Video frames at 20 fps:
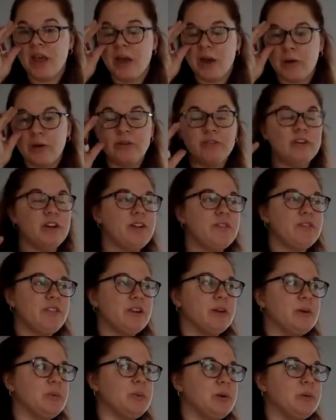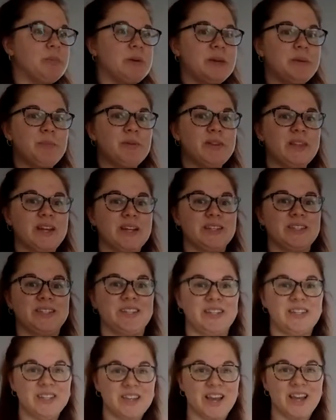However, if there were people that
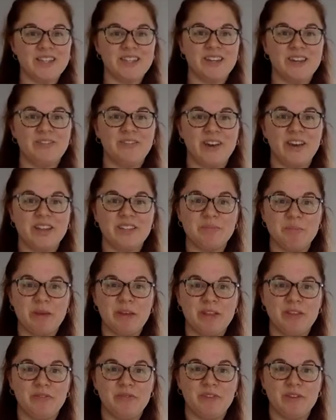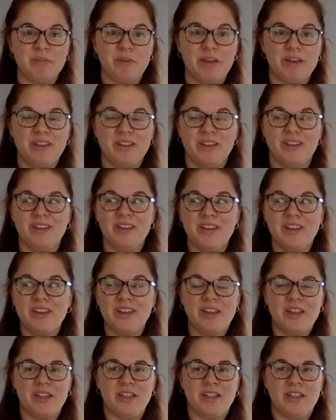didn't identify as male and female and
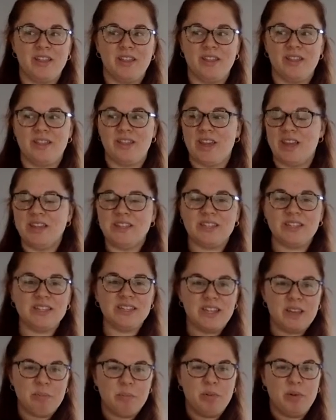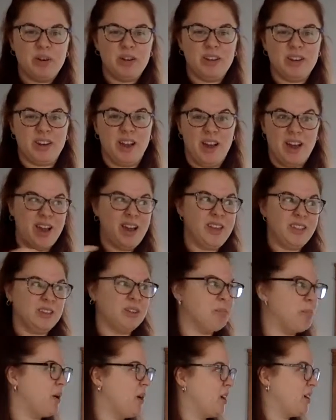they didn't get put in
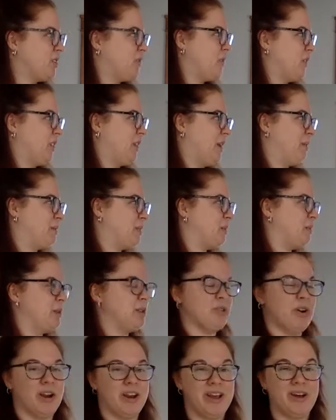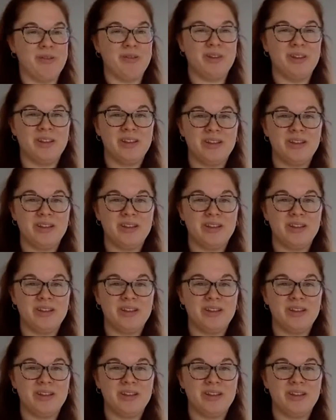either box for their names to be drawn out,